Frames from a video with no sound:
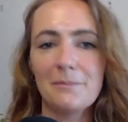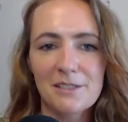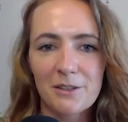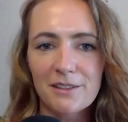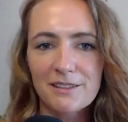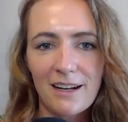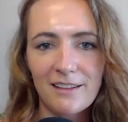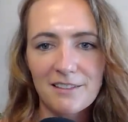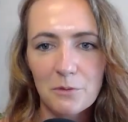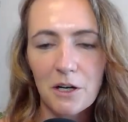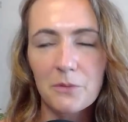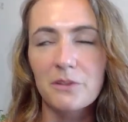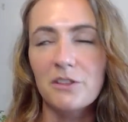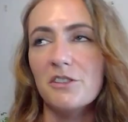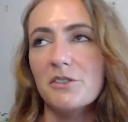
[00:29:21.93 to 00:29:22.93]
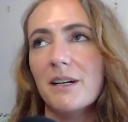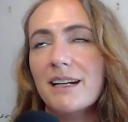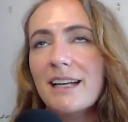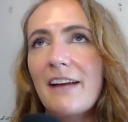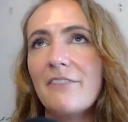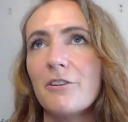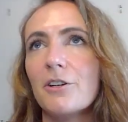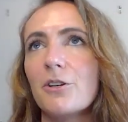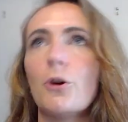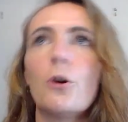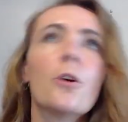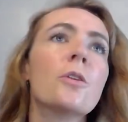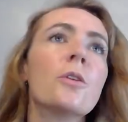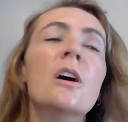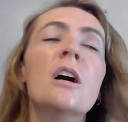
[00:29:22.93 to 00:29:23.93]
I'm so excited to work with you. So I gave her a
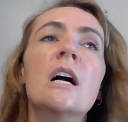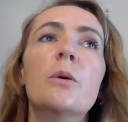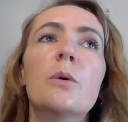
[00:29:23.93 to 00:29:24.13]
call.